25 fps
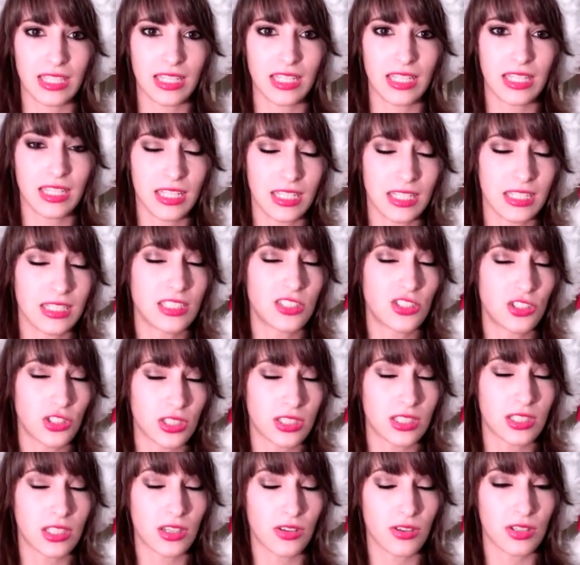and it is
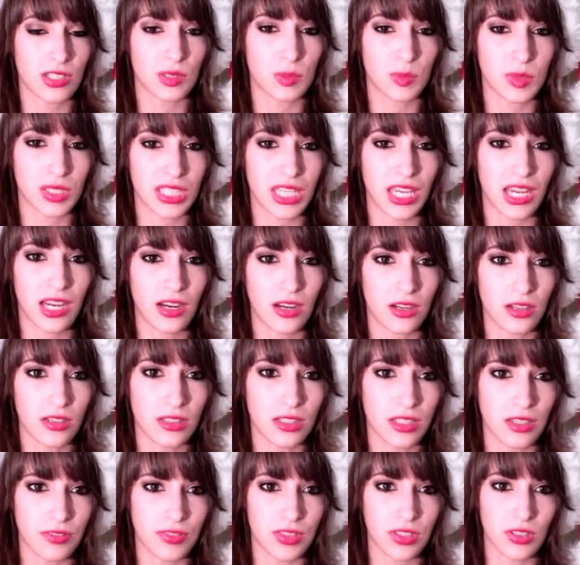just the Christmas
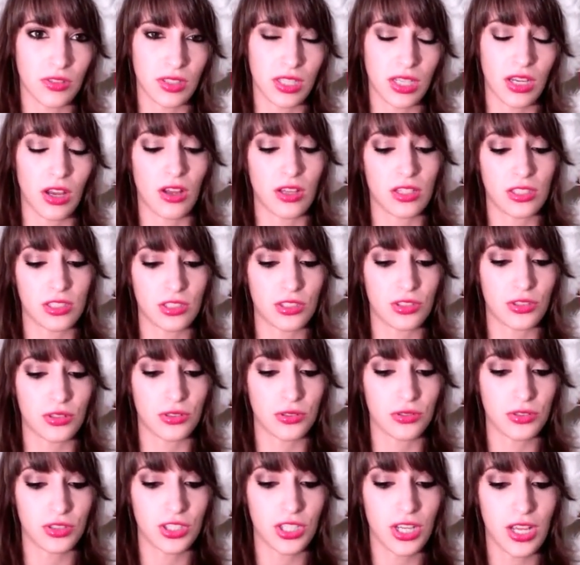Carol, even though they call it
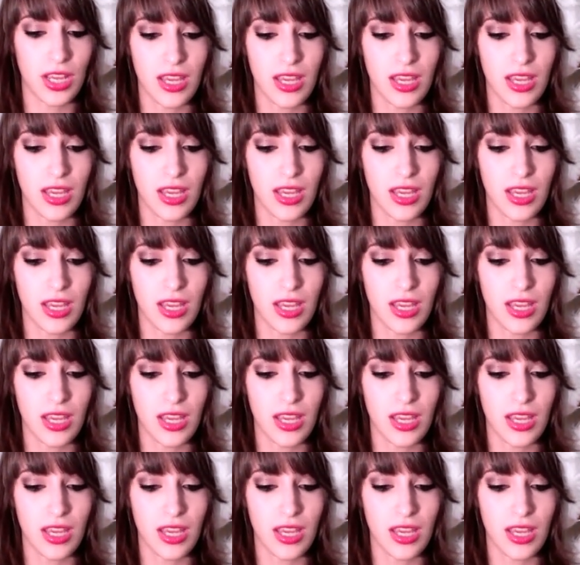Scrooge.